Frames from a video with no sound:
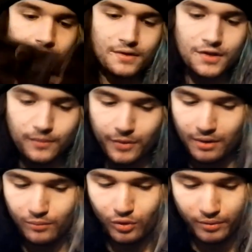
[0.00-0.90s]

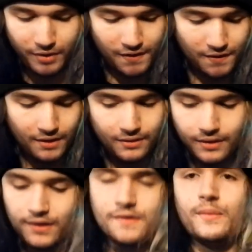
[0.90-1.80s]
Something more recent
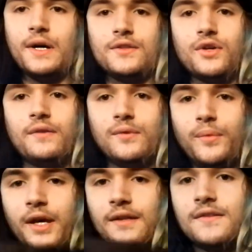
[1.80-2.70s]
is my travel
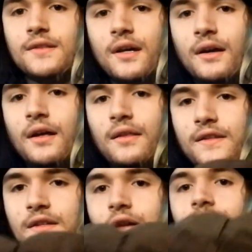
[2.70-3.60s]
pants.
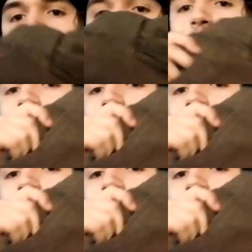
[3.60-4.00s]
These got a lot of